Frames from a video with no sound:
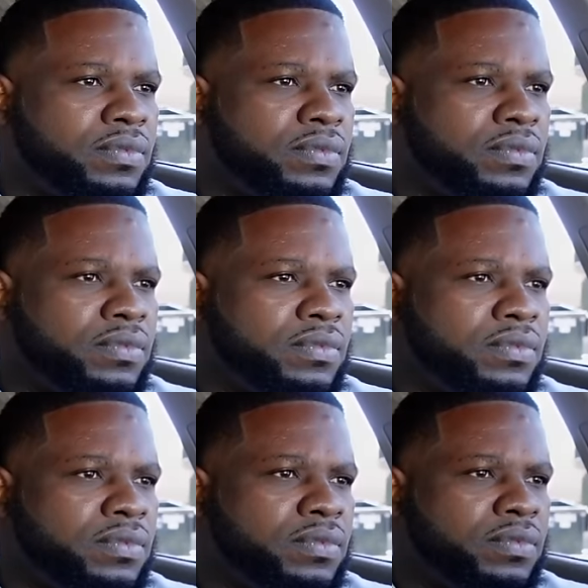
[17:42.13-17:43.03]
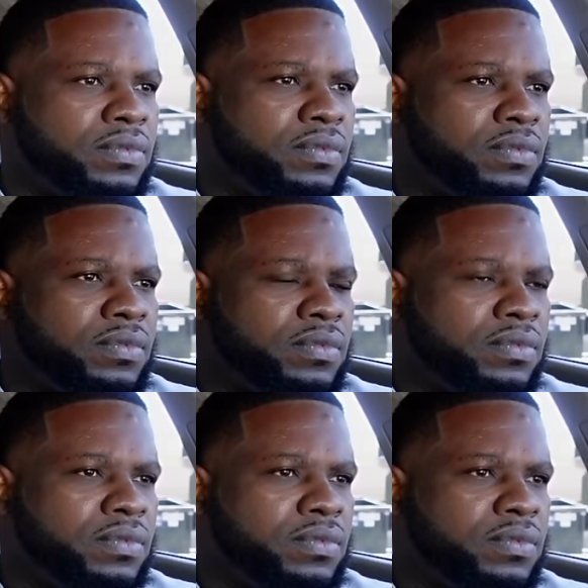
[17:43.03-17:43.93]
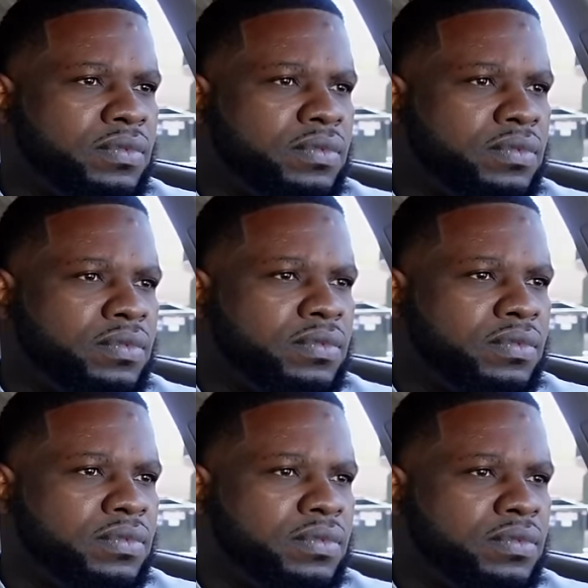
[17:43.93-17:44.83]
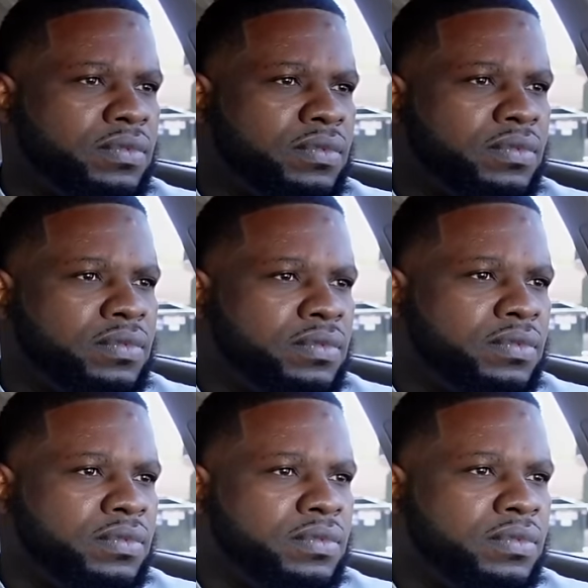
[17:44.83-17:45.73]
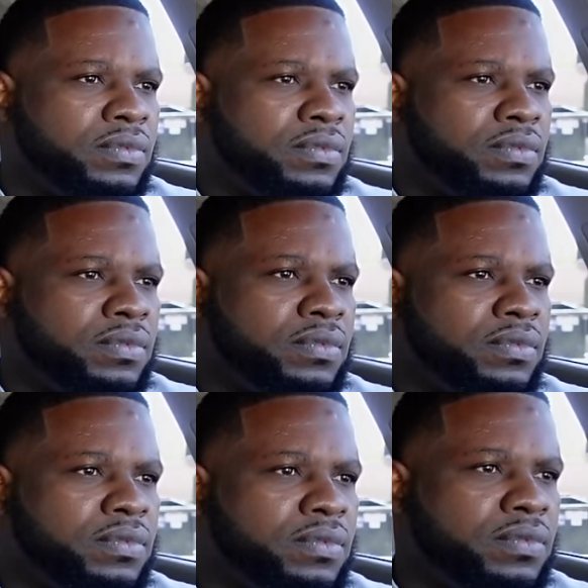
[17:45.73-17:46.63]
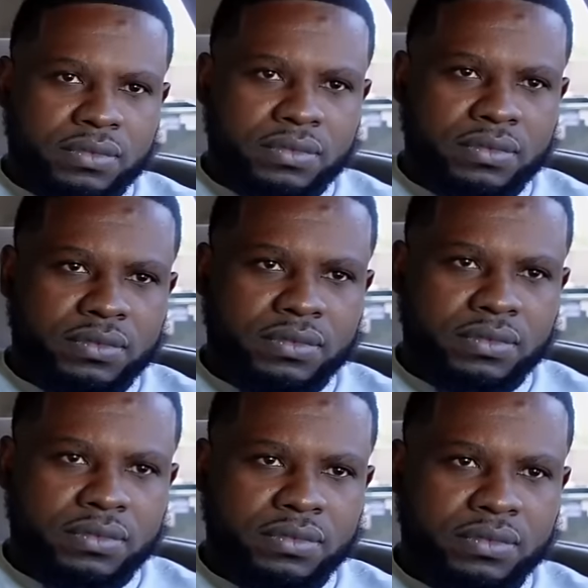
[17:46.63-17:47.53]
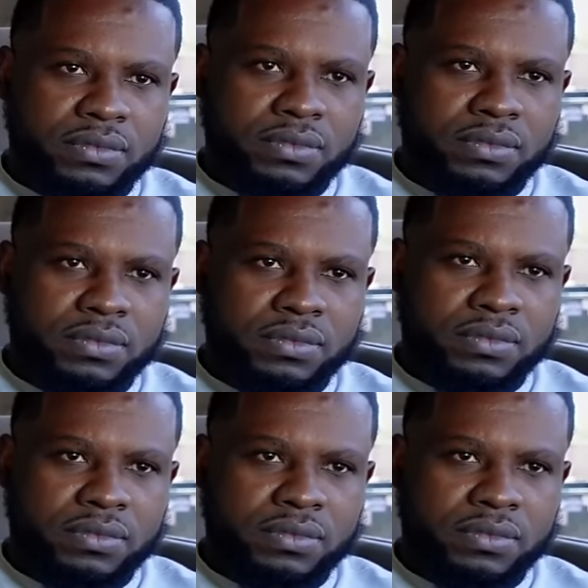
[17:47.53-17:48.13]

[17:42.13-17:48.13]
No words are spoken by the person on screen.